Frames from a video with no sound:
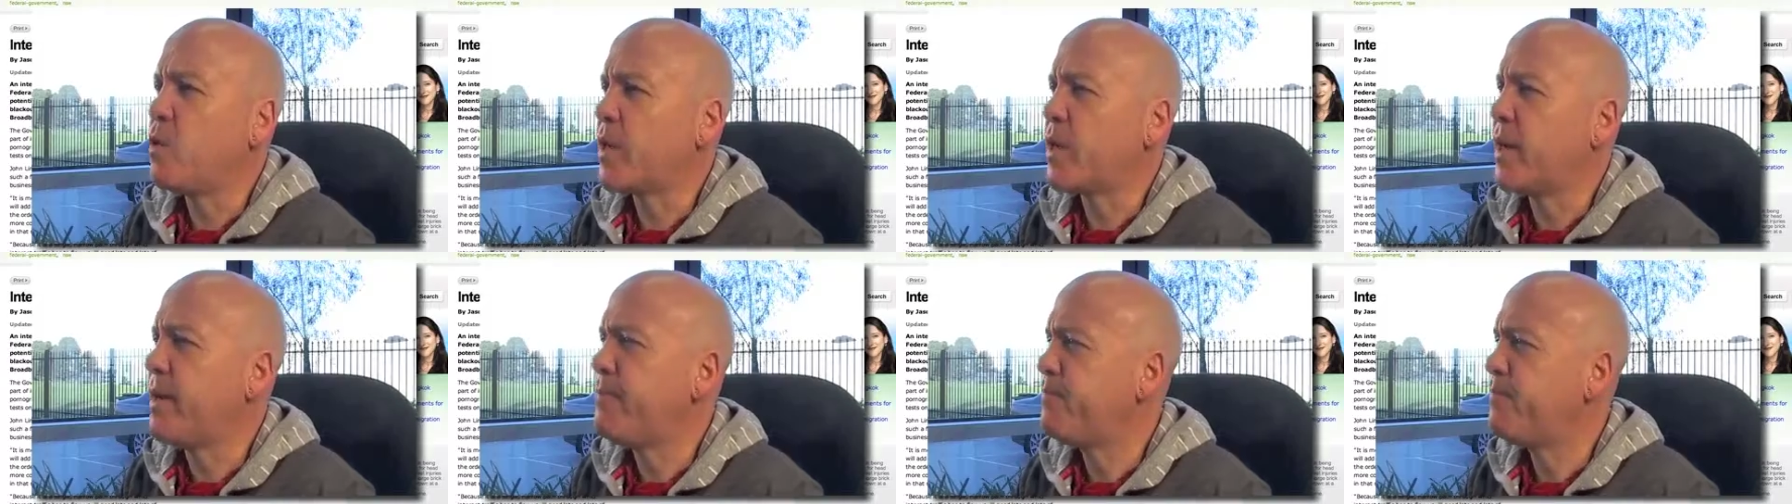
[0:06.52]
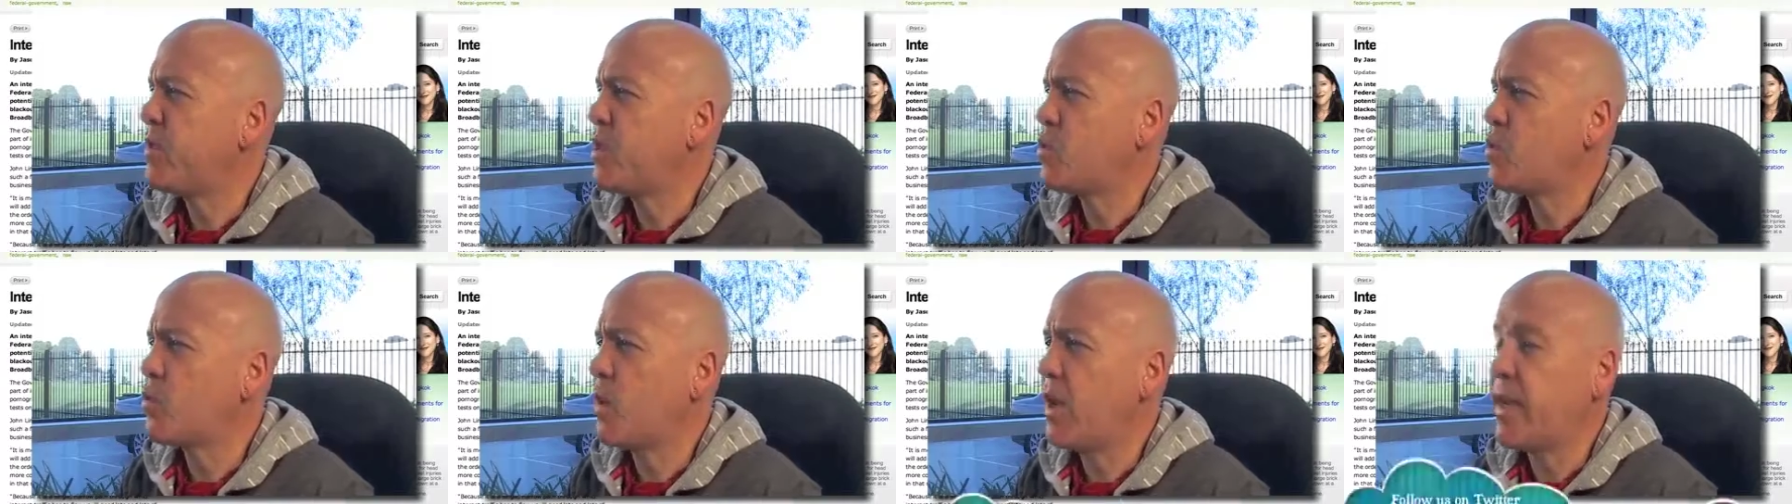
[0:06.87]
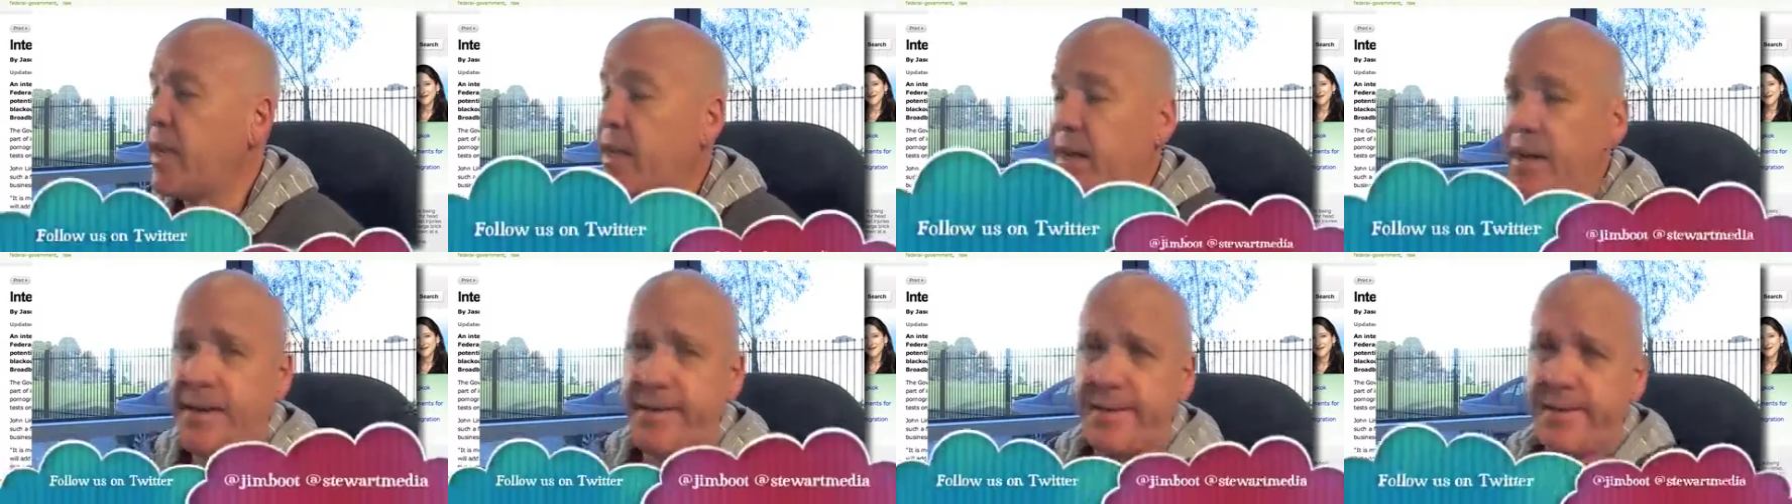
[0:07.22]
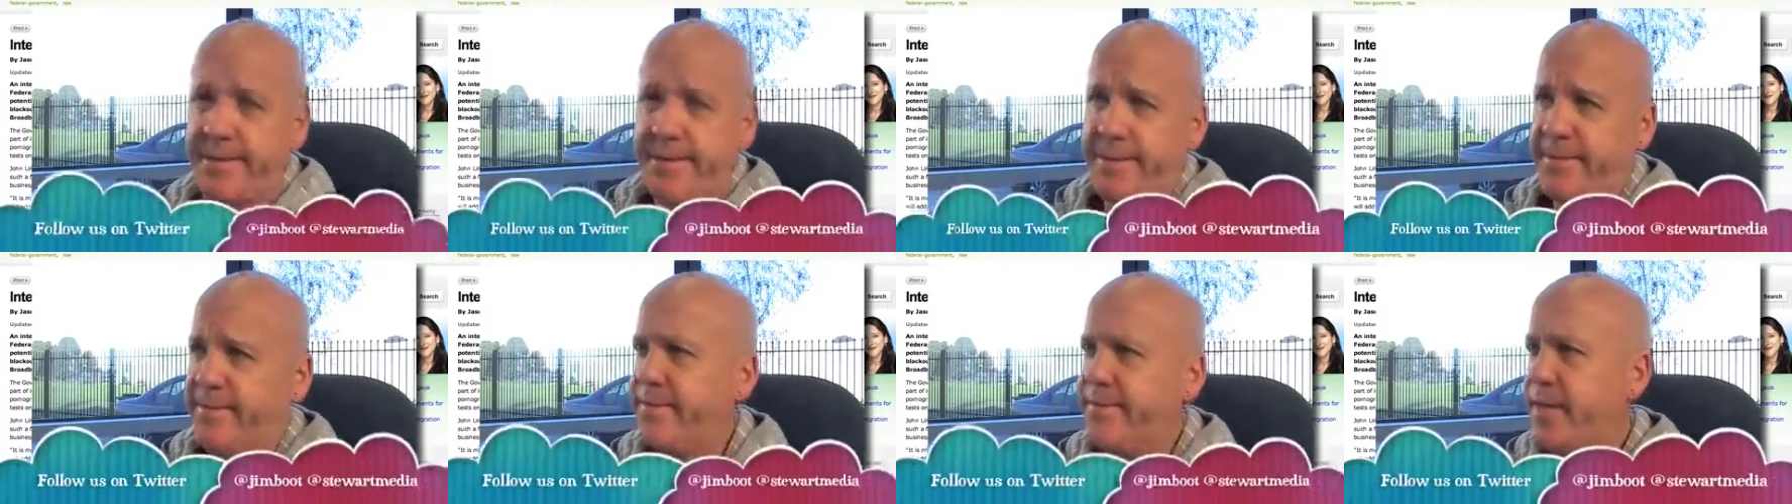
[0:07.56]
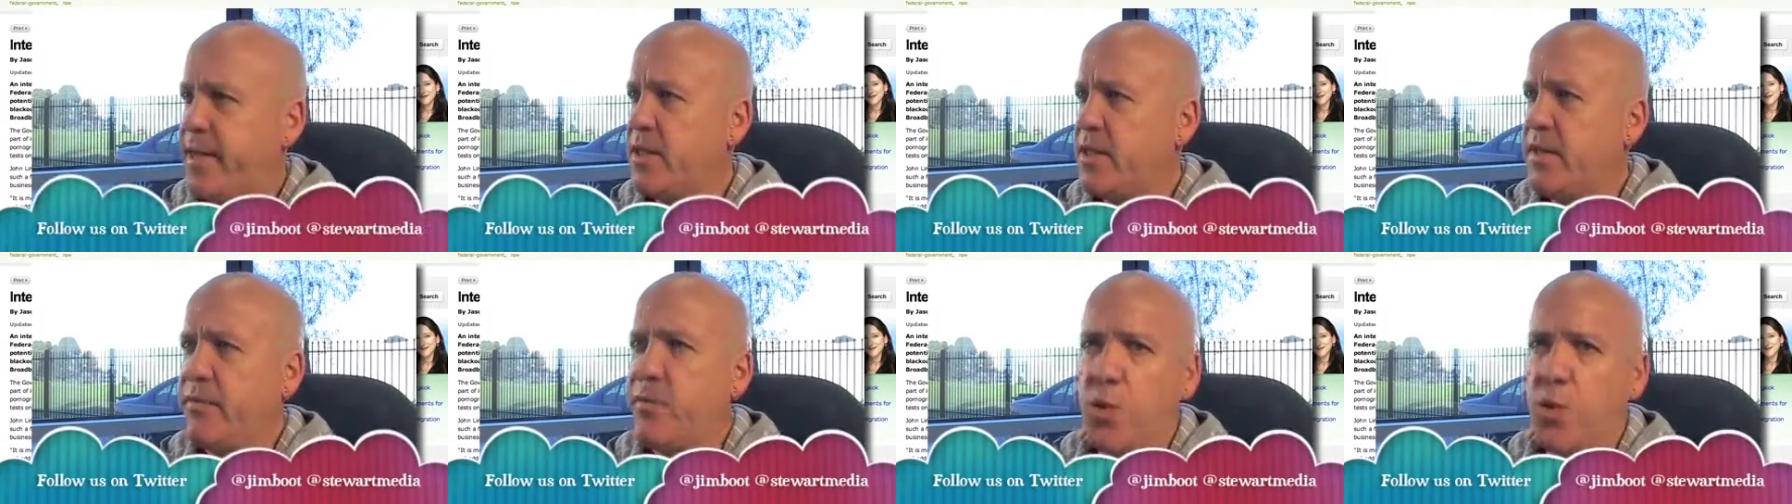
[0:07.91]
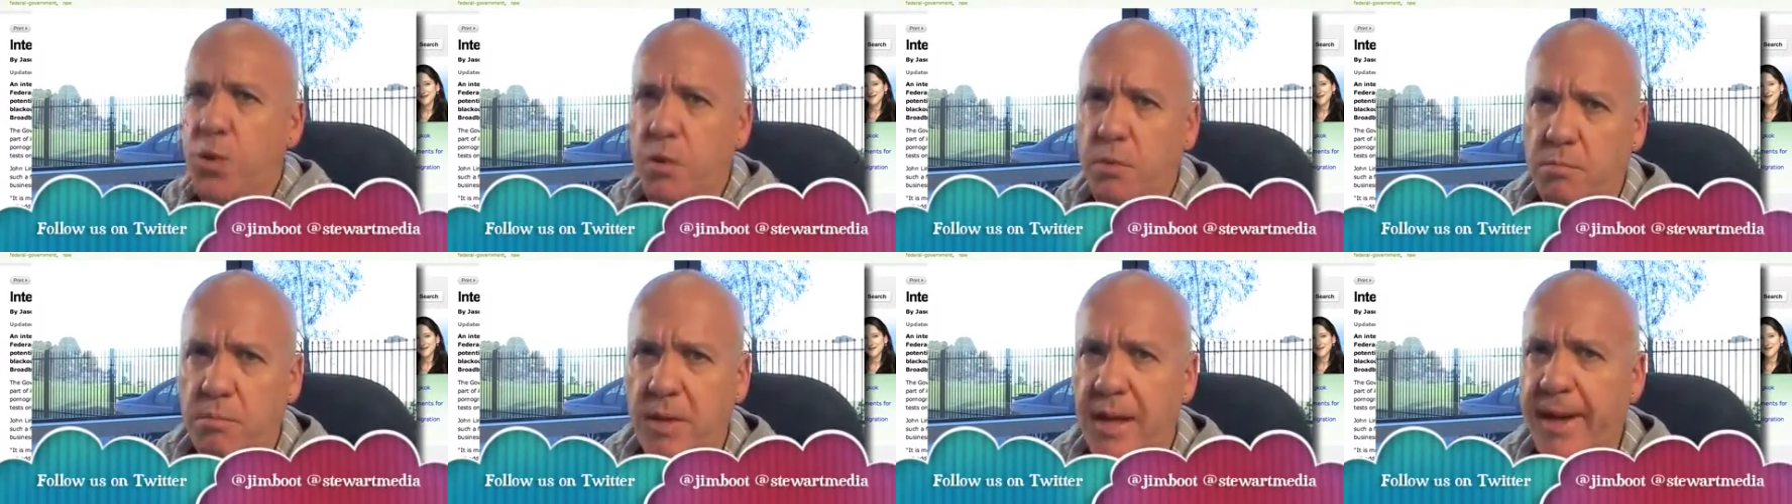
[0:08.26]
filter this week, and I, for those of
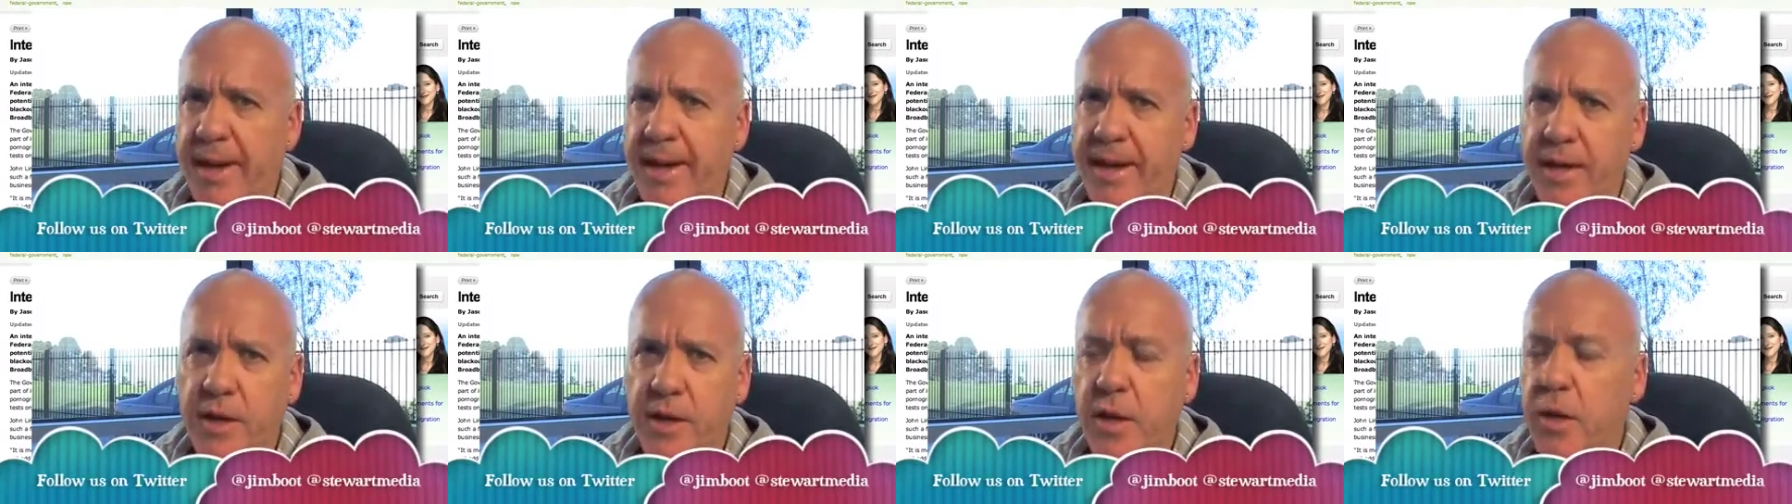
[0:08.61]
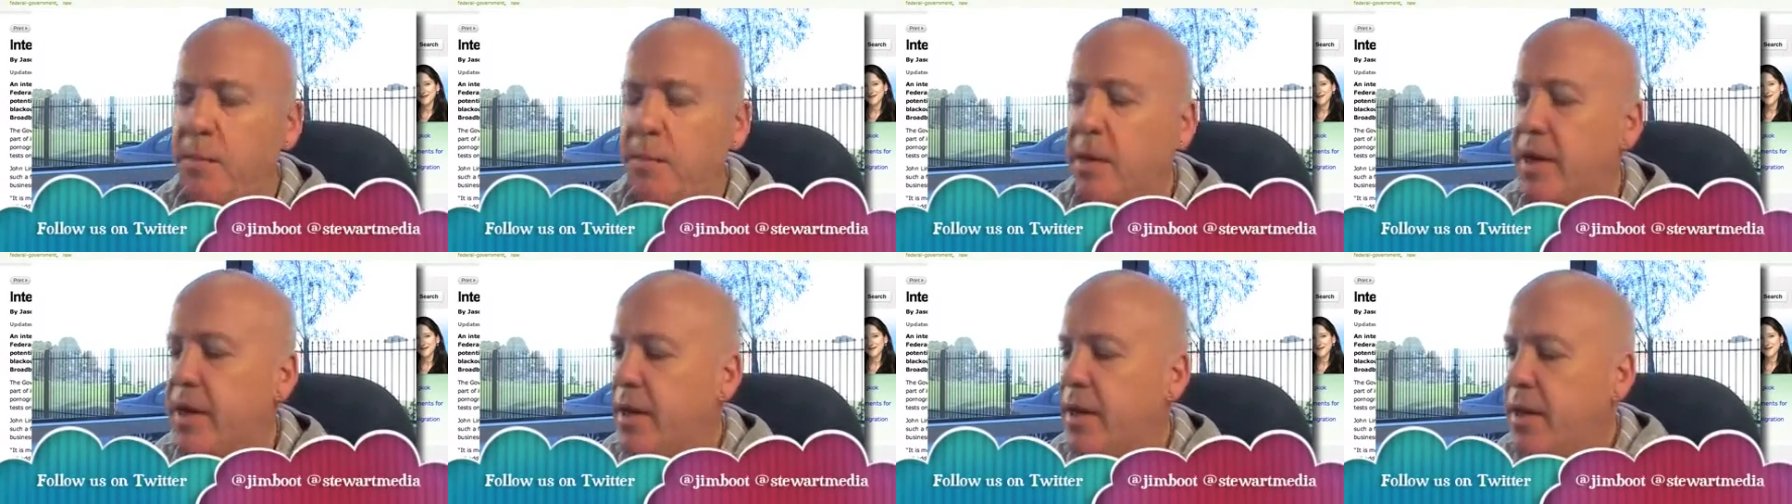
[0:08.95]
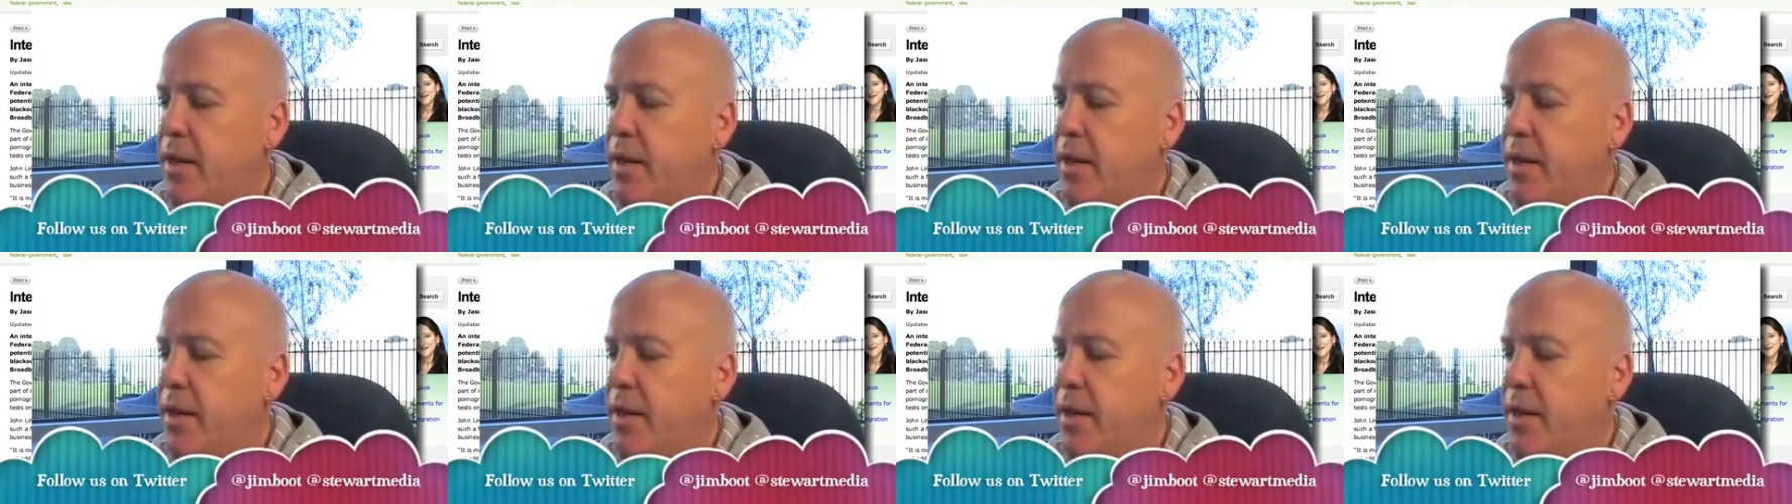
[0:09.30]
you playing at home,